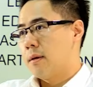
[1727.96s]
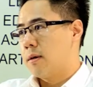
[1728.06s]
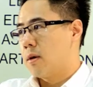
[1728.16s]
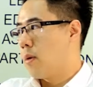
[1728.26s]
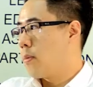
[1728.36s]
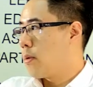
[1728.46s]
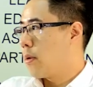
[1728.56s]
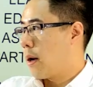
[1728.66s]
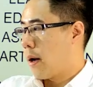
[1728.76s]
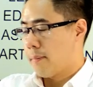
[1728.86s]

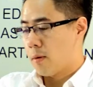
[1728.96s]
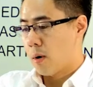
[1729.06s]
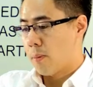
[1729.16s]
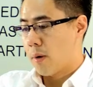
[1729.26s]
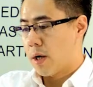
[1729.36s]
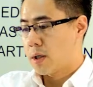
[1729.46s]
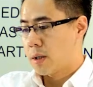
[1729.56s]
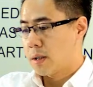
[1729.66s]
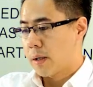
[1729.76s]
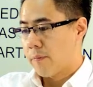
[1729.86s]
global
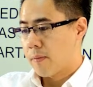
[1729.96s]
corporations.